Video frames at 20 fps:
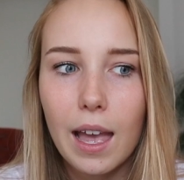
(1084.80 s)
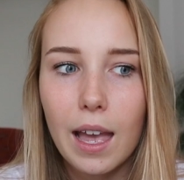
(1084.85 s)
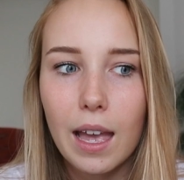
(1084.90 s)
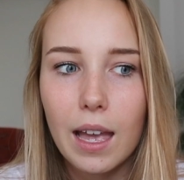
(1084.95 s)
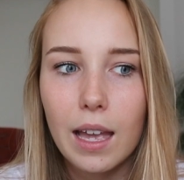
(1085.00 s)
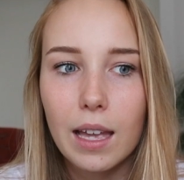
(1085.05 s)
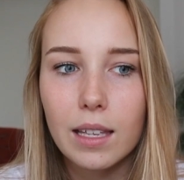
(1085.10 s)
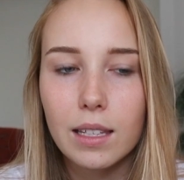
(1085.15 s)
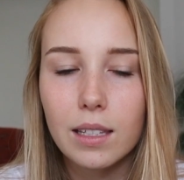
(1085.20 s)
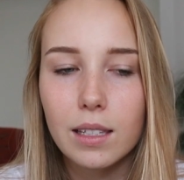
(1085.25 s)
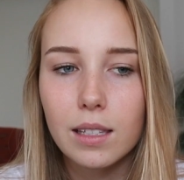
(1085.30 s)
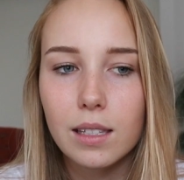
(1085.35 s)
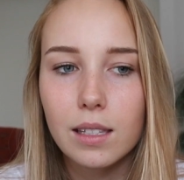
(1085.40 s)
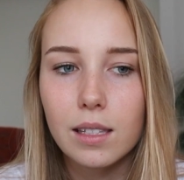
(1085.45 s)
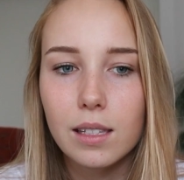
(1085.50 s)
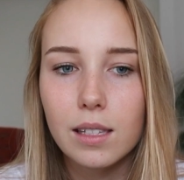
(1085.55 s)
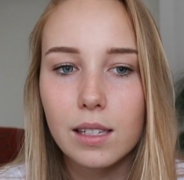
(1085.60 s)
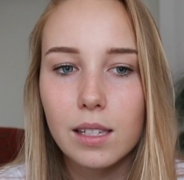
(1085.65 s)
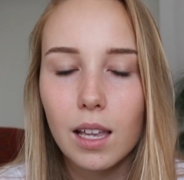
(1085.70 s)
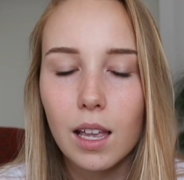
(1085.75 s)

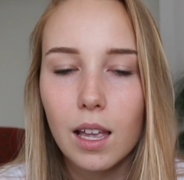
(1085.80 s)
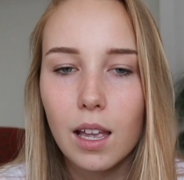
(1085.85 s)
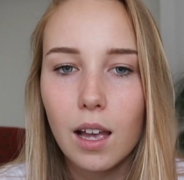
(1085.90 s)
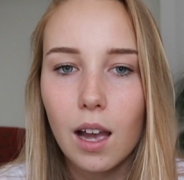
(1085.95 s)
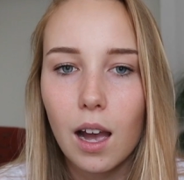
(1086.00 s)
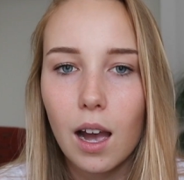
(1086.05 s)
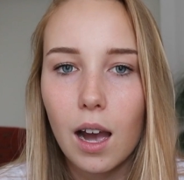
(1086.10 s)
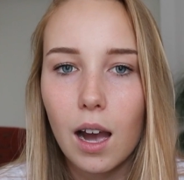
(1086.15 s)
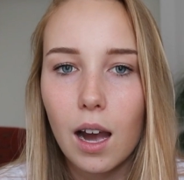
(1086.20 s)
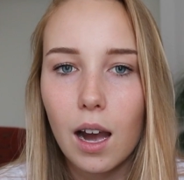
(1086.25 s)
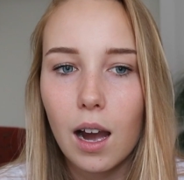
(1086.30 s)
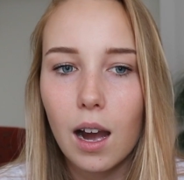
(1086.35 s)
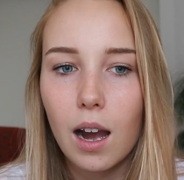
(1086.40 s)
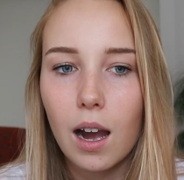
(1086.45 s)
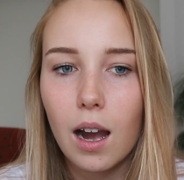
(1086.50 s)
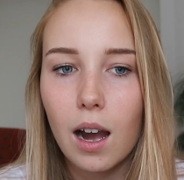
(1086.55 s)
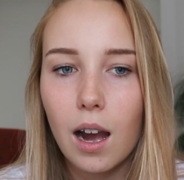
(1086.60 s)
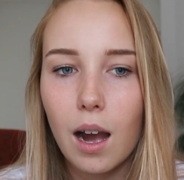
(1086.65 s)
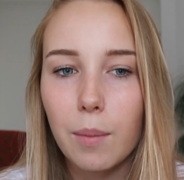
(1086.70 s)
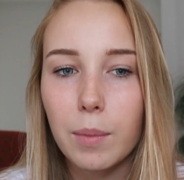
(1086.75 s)
and
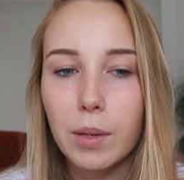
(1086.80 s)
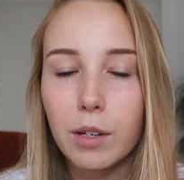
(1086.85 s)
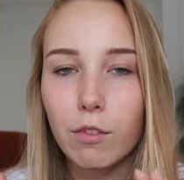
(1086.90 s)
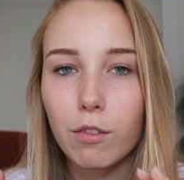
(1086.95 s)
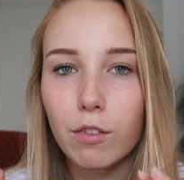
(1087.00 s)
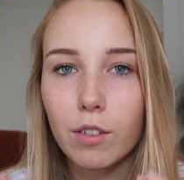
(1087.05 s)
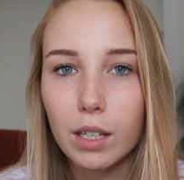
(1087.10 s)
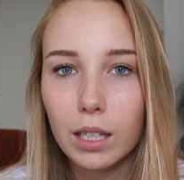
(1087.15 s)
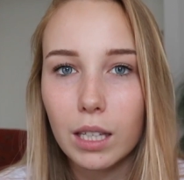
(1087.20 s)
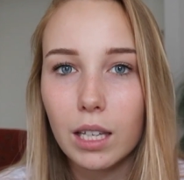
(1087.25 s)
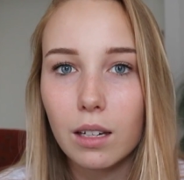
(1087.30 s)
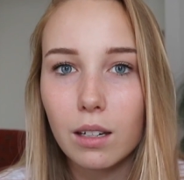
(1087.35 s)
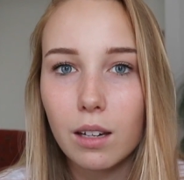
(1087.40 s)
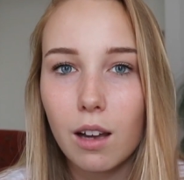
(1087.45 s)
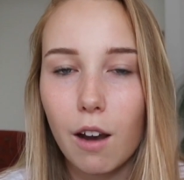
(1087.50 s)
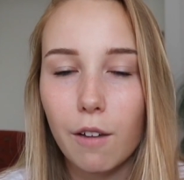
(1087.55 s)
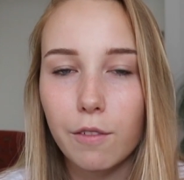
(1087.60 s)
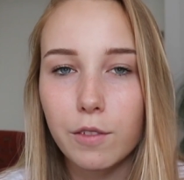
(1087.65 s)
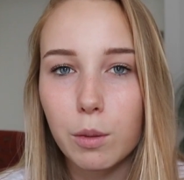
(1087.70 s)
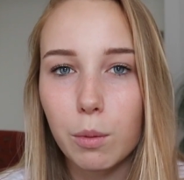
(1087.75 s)
I'm in a really
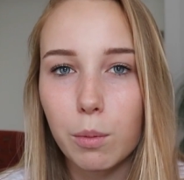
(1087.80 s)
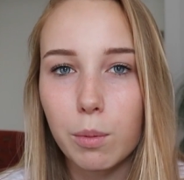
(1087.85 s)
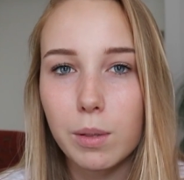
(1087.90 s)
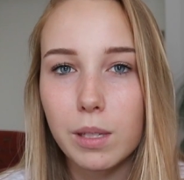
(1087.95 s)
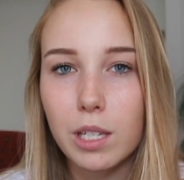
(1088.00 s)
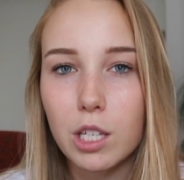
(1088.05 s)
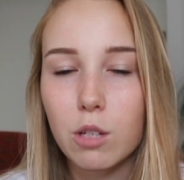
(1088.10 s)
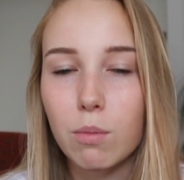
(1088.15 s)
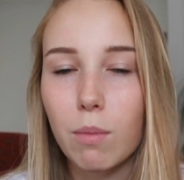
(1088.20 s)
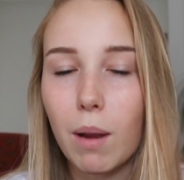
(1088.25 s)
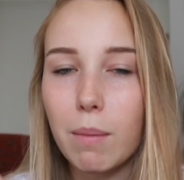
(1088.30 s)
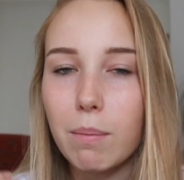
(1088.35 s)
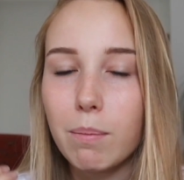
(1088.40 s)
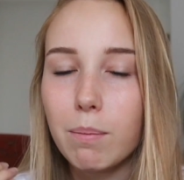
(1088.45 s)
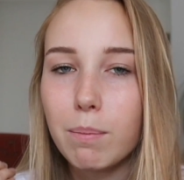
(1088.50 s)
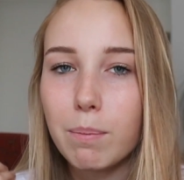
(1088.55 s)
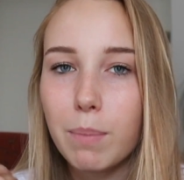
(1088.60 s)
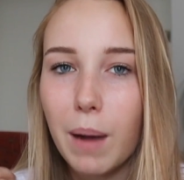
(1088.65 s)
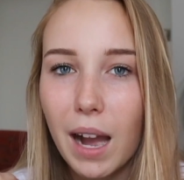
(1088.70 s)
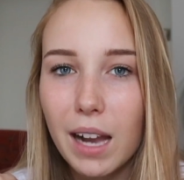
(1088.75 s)
uncomfortable position. My
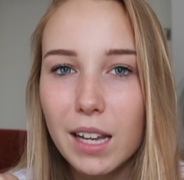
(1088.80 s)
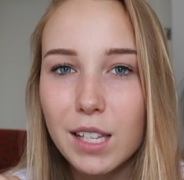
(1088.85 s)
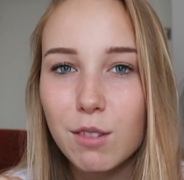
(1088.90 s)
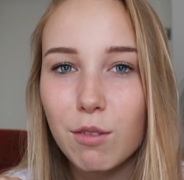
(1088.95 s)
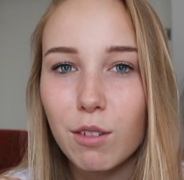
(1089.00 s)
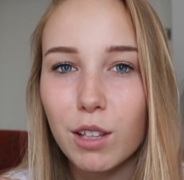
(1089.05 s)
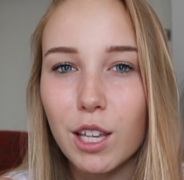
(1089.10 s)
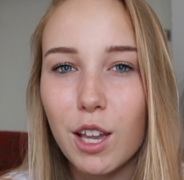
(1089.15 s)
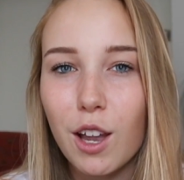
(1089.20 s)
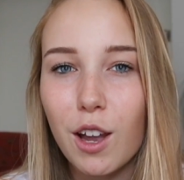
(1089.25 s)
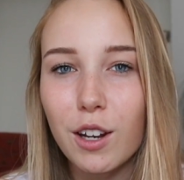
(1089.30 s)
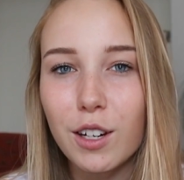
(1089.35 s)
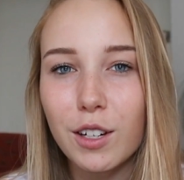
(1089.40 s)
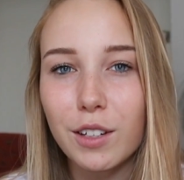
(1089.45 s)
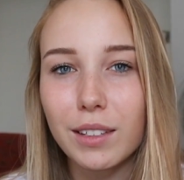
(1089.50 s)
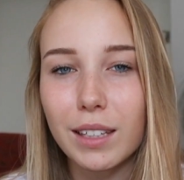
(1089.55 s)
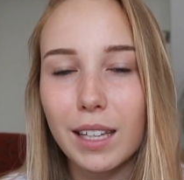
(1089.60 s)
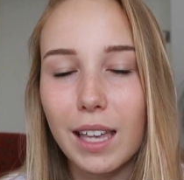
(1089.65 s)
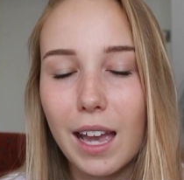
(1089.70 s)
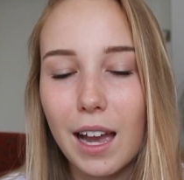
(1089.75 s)
back's really hurting
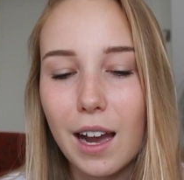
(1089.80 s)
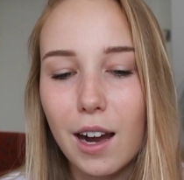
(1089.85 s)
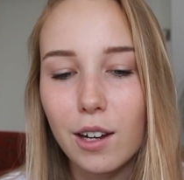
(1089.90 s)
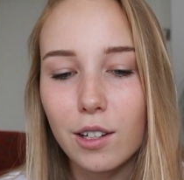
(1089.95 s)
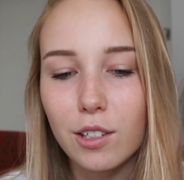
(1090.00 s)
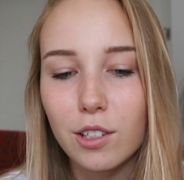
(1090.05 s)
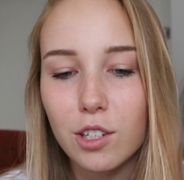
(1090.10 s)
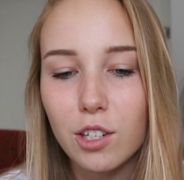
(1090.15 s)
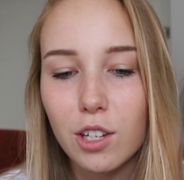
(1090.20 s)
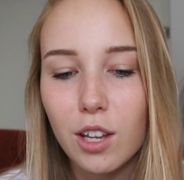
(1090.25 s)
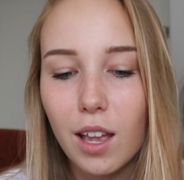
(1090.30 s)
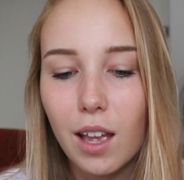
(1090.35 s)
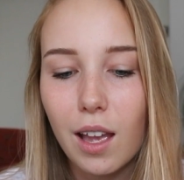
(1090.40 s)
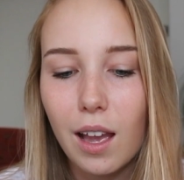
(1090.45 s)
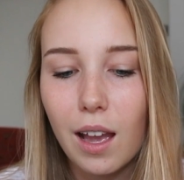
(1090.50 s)
on the couch.